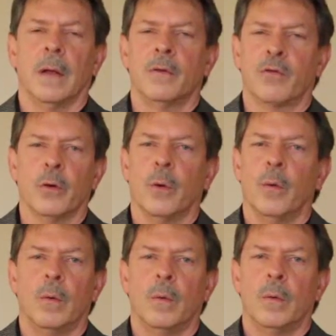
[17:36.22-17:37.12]
true.
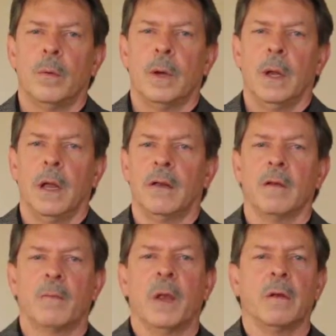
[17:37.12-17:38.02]

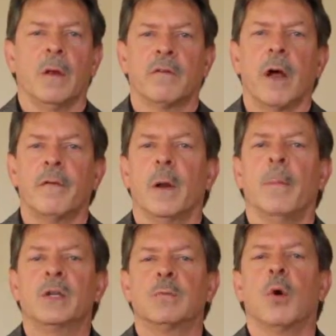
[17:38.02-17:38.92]
It's often a
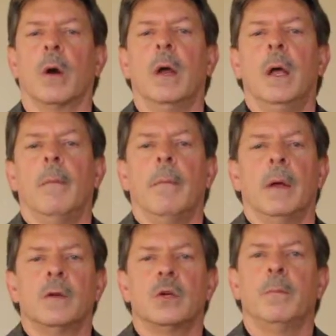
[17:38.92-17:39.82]
much more.
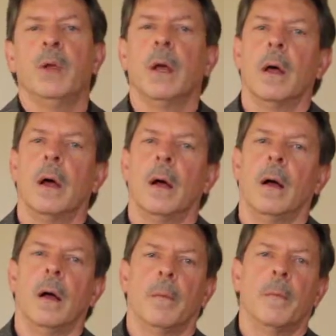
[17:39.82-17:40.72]
It should be a
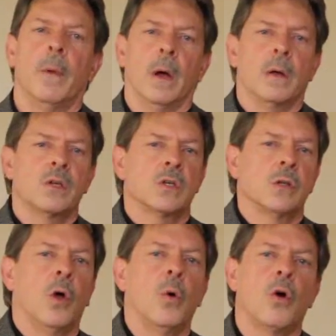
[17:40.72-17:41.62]

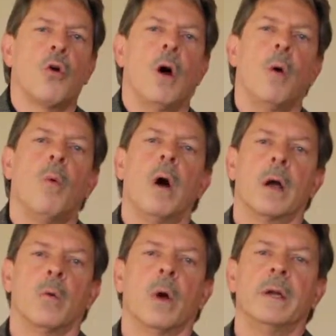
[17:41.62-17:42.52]
slow crawl,
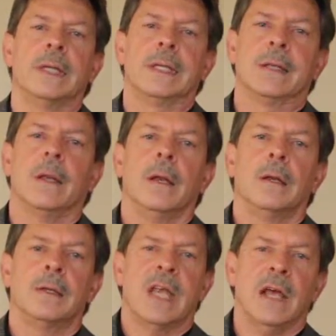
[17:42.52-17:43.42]
walk, run
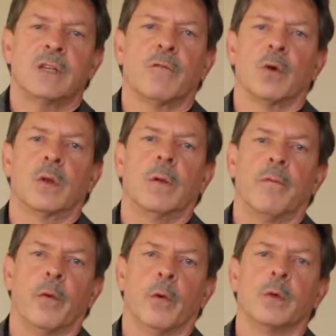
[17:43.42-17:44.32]
test for
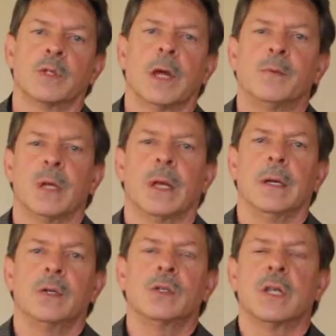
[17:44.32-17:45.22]
those types of
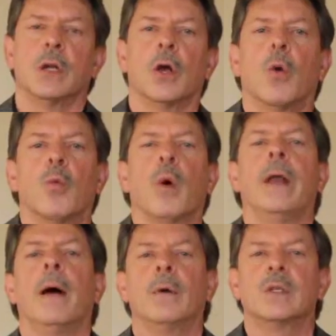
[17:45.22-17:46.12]
conditions, and to go
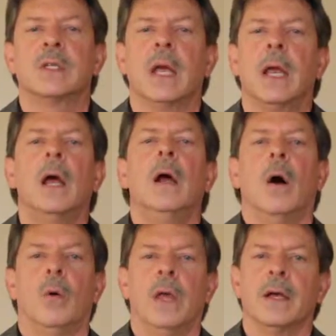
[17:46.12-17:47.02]
right out and say,
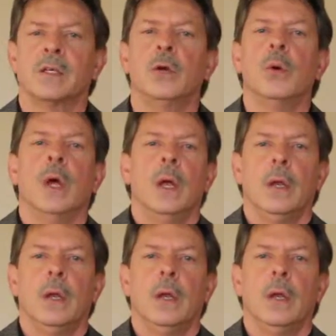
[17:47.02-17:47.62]
oh yes, you're